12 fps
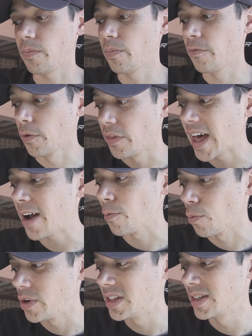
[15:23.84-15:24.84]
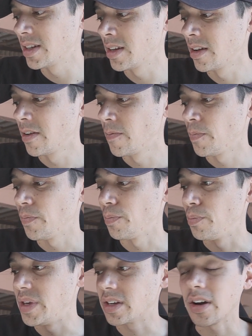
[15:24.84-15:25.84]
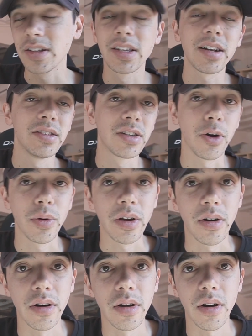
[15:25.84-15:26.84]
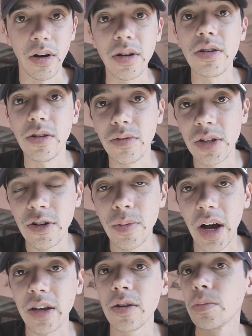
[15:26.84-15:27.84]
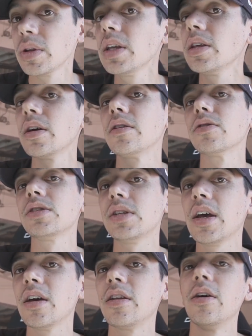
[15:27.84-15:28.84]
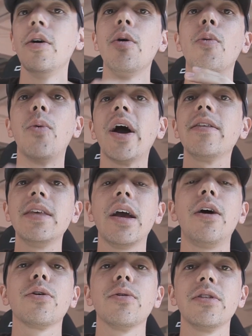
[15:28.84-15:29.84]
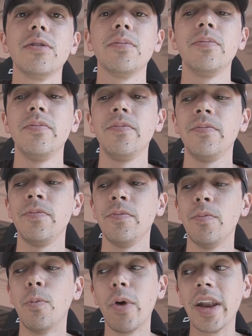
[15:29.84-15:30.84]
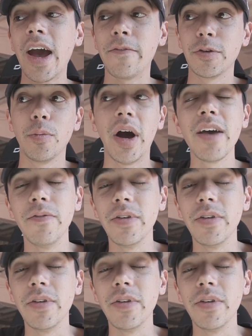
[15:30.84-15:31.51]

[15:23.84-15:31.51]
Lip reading: for that reason, because that is going on YouTube, I completely understand why the algorithm went after my